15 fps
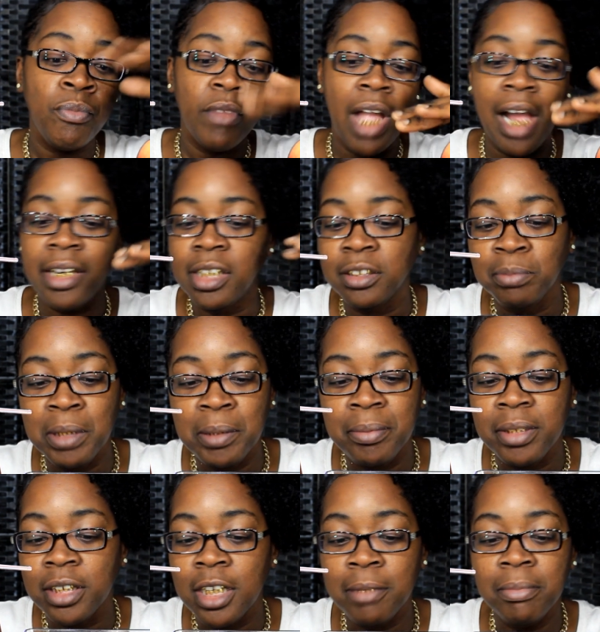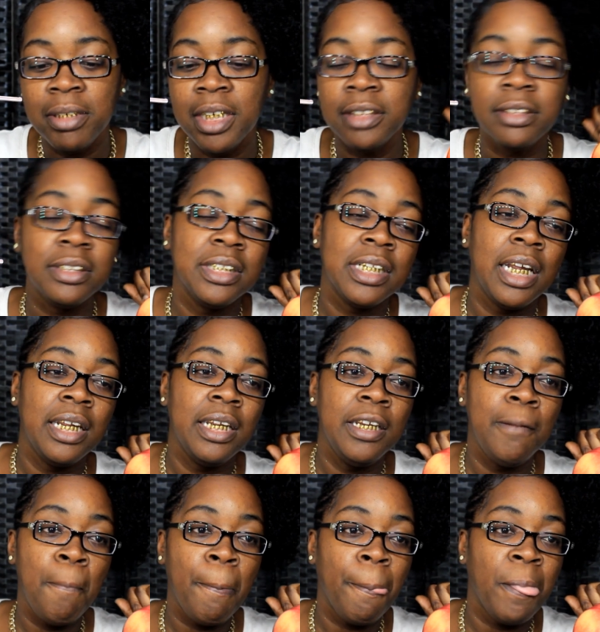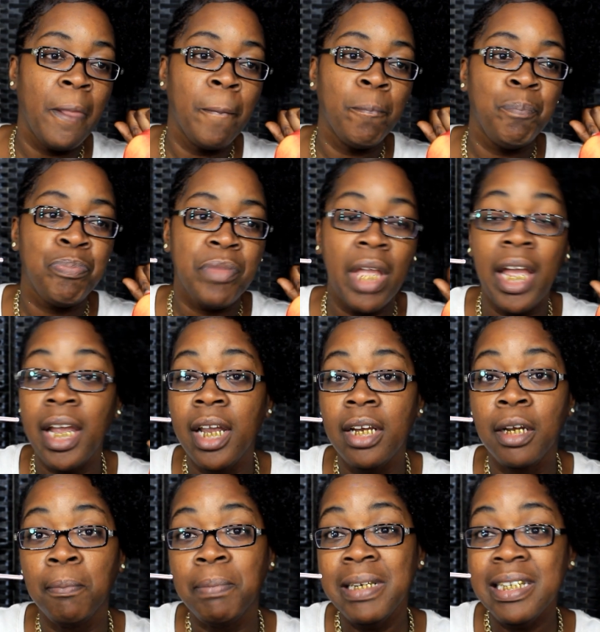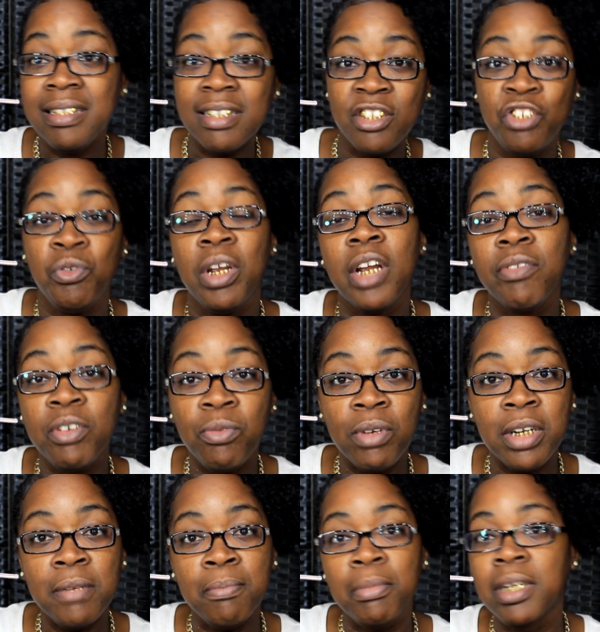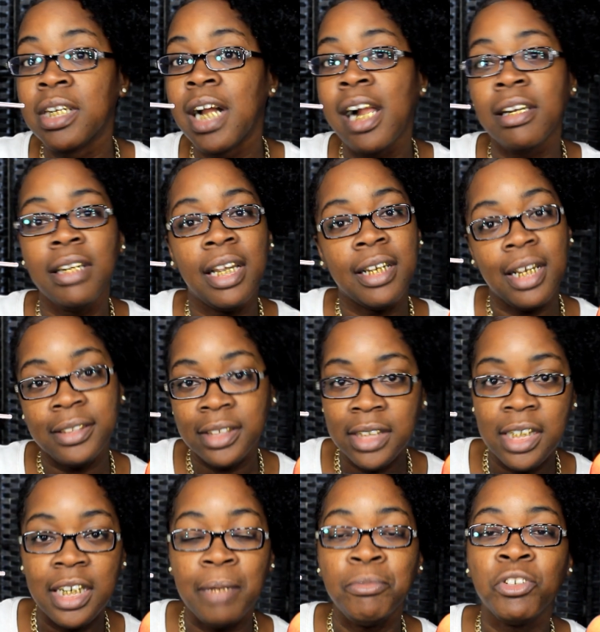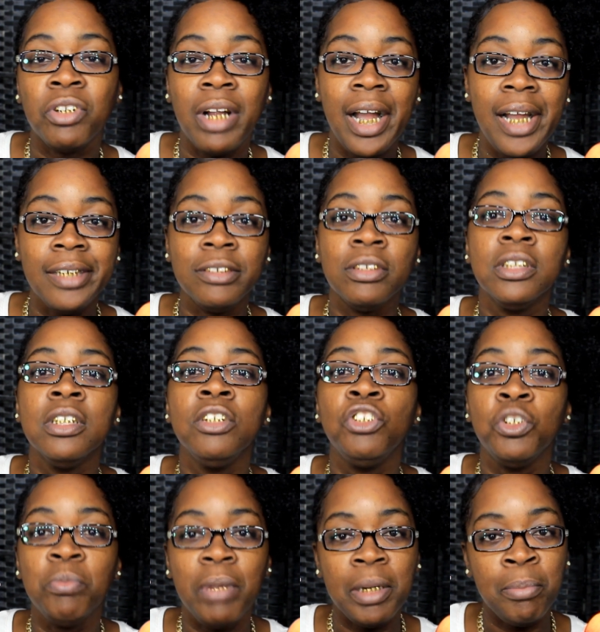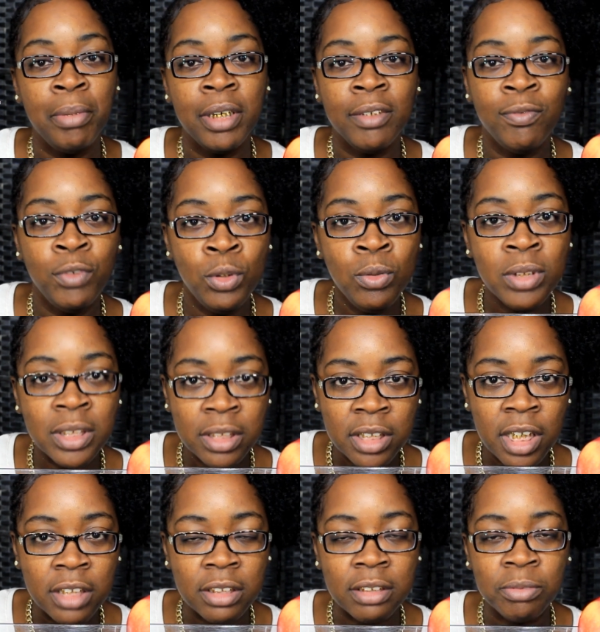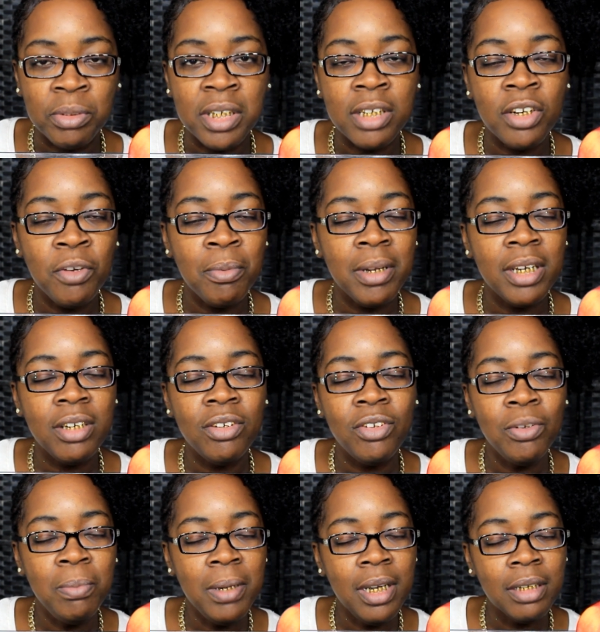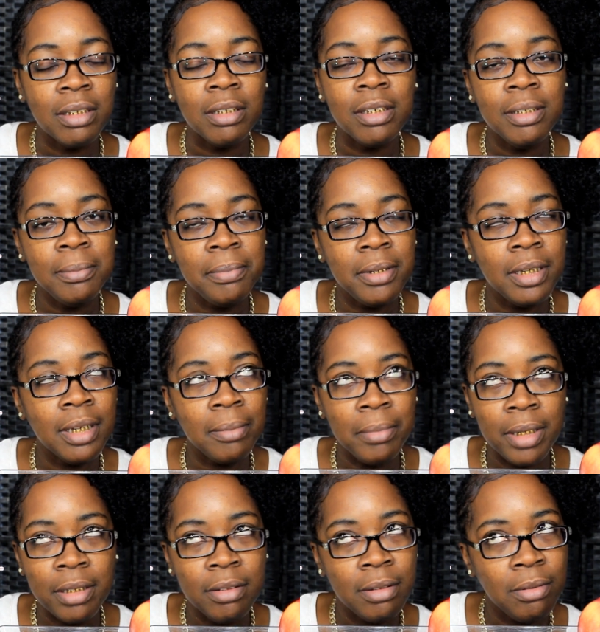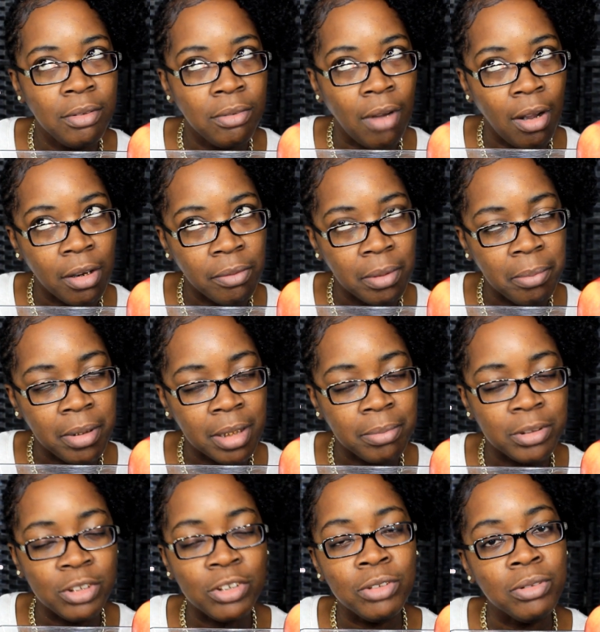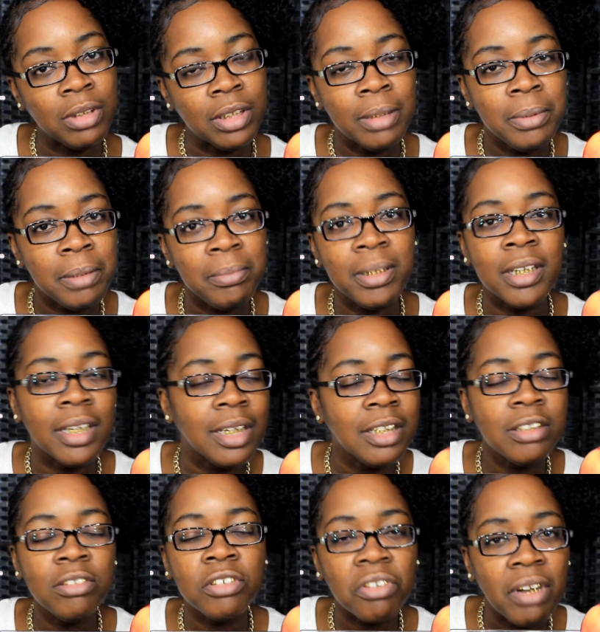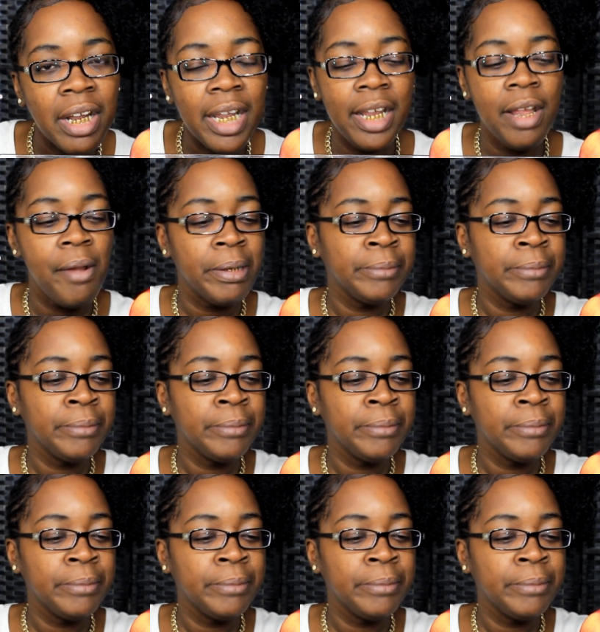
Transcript: I guess maybe the combinations that I eat ain't appeasing to everyone, but I, like I said, I'm trying to make better food decisions. When you know better, you do better a little bit. I mean, you don't do all the way better, but you do a little bit better. At least you try.